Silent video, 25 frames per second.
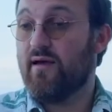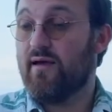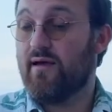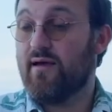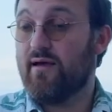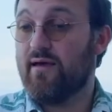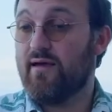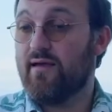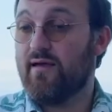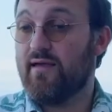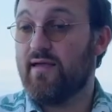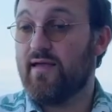Uh,
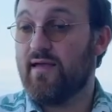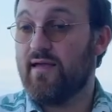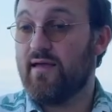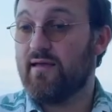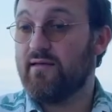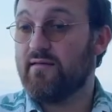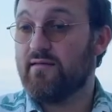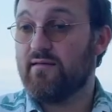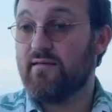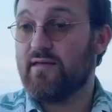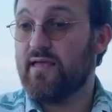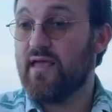
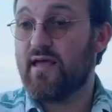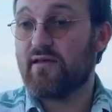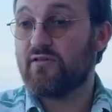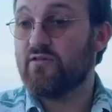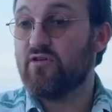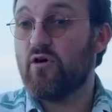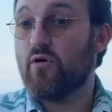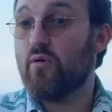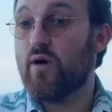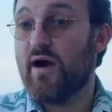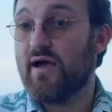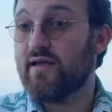and he had
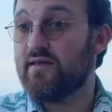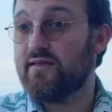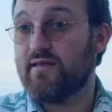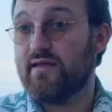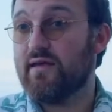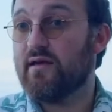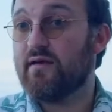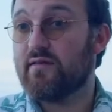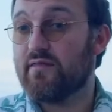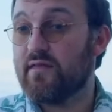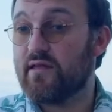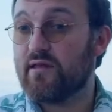no
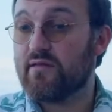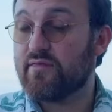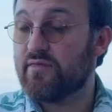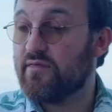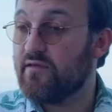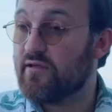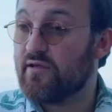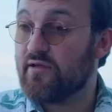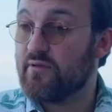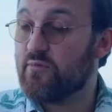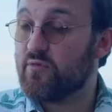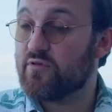idea that
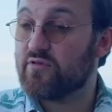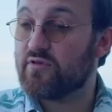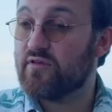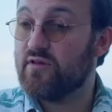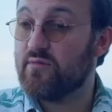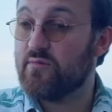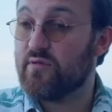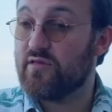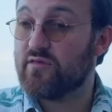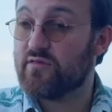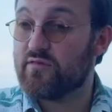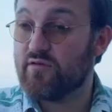Ethereum was
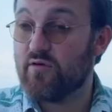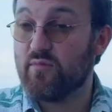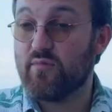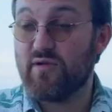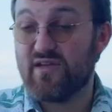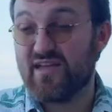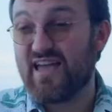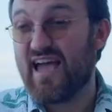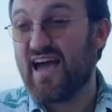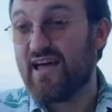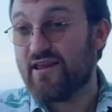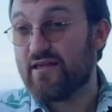going to be so
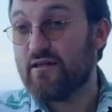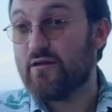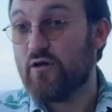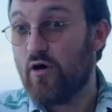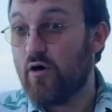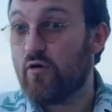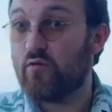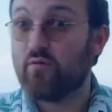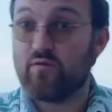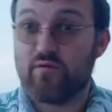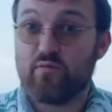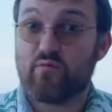big. Had he
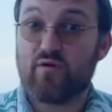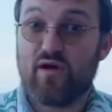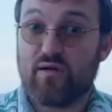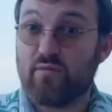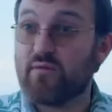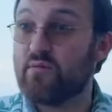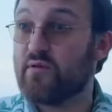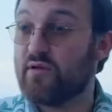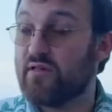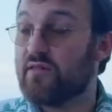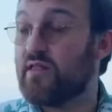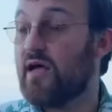known, we'd
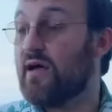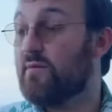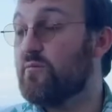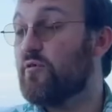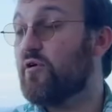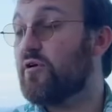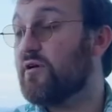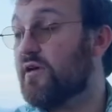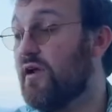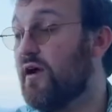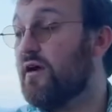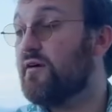probably been a lot
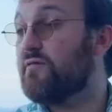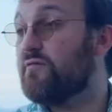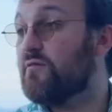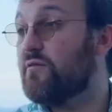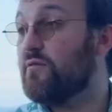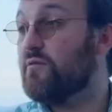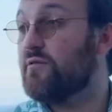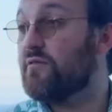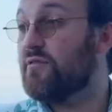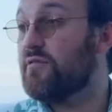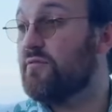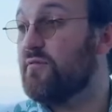more
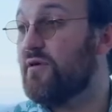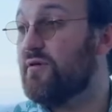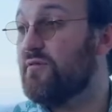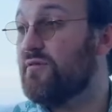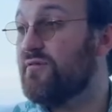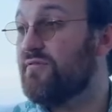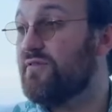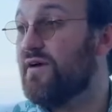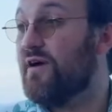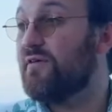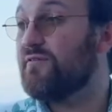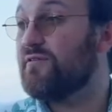careful with the way
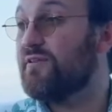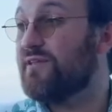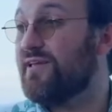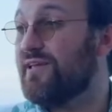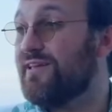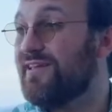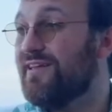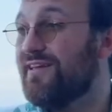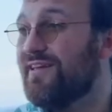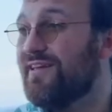we founded it